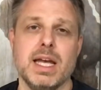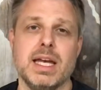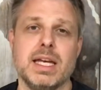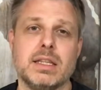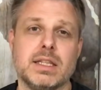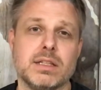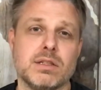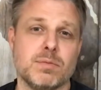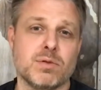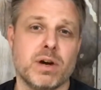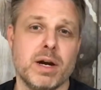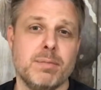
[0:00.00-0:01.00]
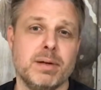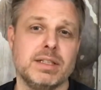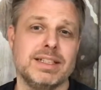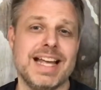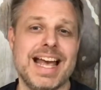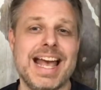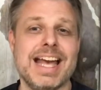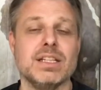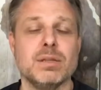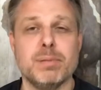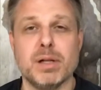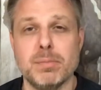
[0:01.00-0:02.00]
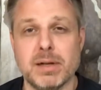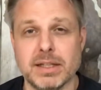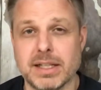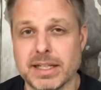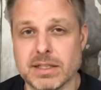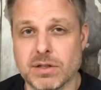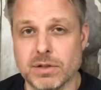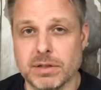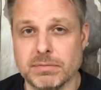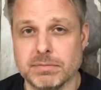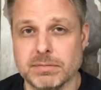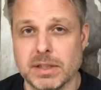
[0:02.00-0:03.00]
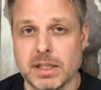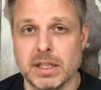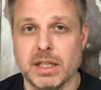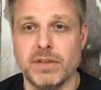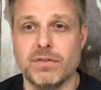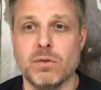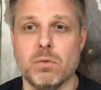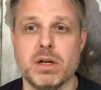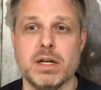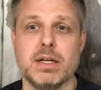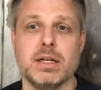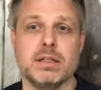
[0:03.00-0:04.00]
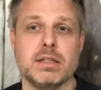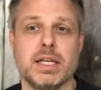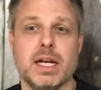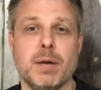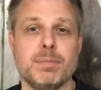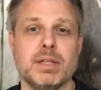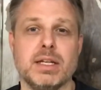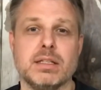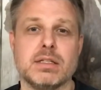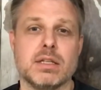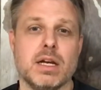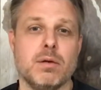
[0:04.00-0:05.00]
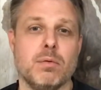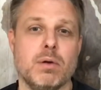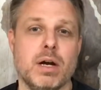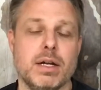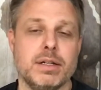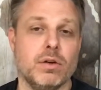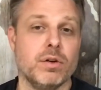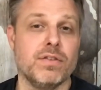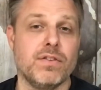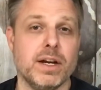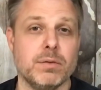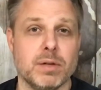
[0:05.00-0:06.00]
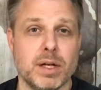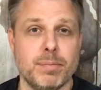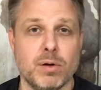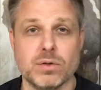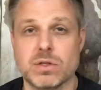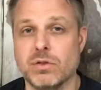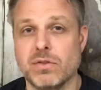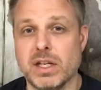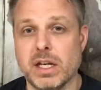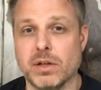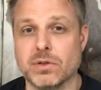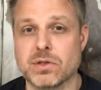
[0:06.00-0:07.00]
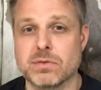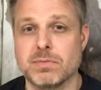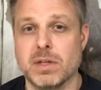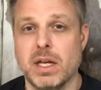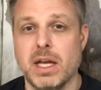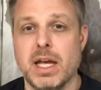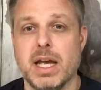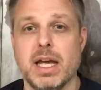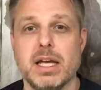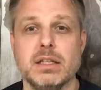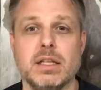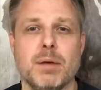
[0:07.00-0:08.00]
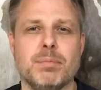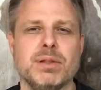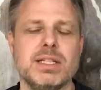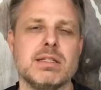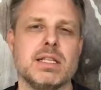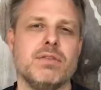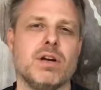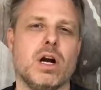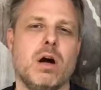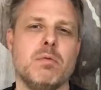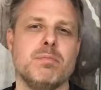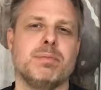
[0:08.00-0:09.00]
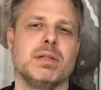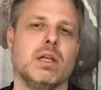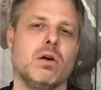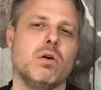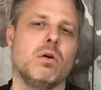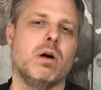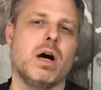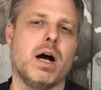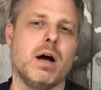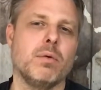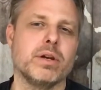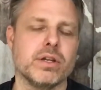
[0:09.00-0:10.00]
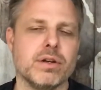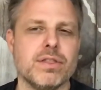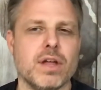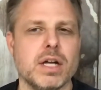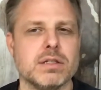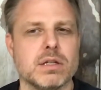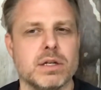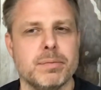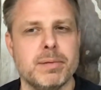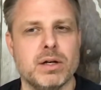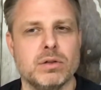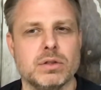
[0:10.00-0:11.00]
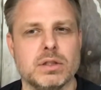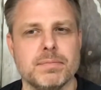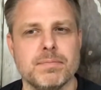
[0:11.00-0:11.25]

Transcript: Hit that subscribe button and the bell button next to it if you want to get updates notified when I post new videos. And please leave a comment below what your thoughts are about